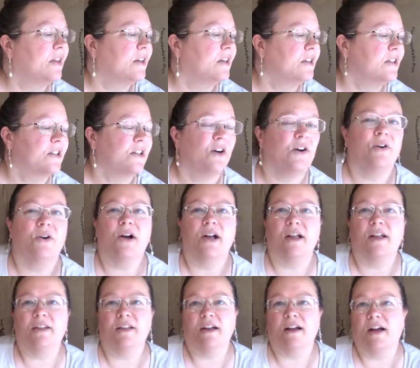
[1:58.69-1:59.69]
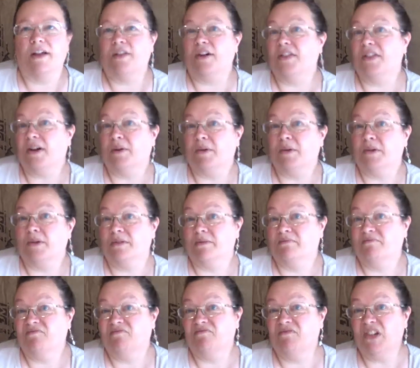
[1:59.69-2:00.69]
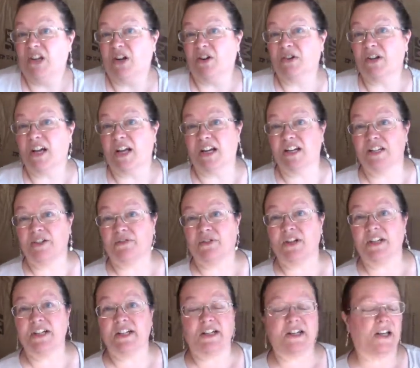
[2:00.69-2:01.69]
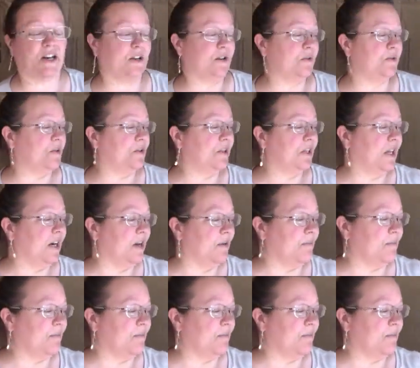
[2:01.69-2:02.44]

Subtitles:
So I thought that was, you know, kind of different, kind of cool, and I'm